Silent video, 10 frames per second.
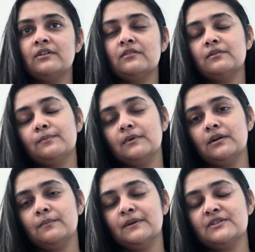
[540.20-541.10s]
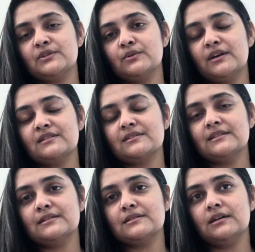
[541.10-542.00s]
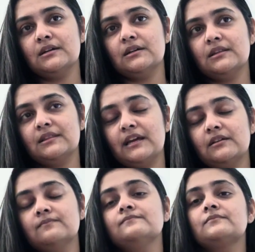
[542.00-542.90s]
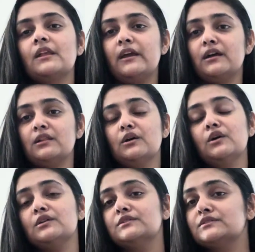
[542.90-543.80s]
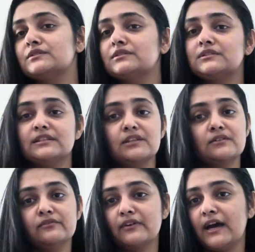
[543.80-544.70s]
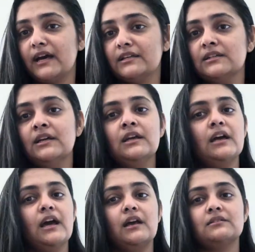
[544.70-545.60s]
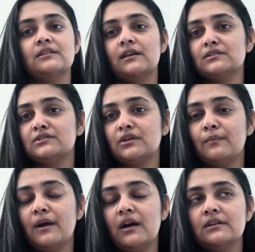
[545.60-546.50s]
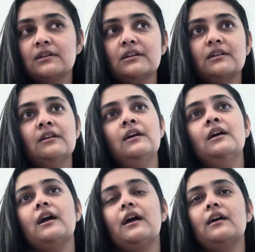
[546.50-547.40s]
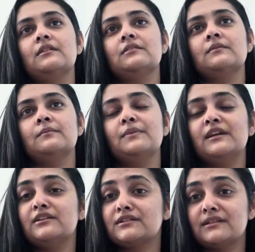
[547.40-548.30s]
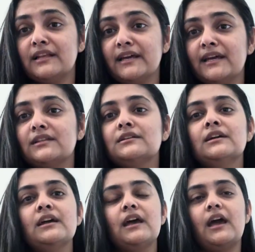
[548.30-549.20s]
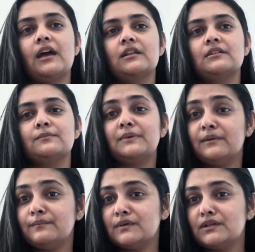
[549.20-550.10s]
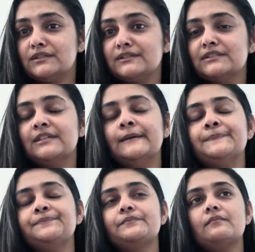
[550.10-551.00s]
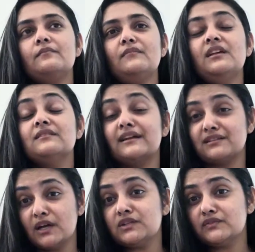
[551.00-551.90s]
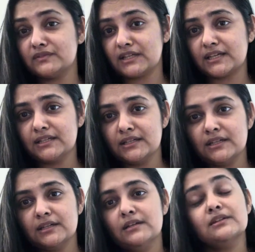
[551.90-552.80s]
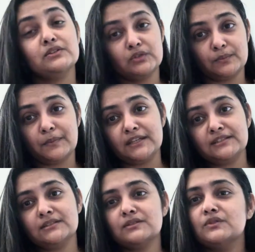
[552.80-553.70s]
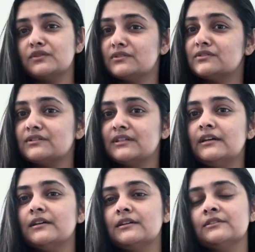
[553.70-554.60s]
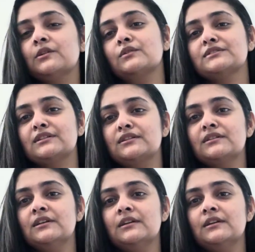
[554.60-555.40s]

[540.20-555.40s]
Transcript: a PCOS, this thing, hair loss, getting fat and non-stop hunger and period late and pimples, that kind of thing, you must go to doctor,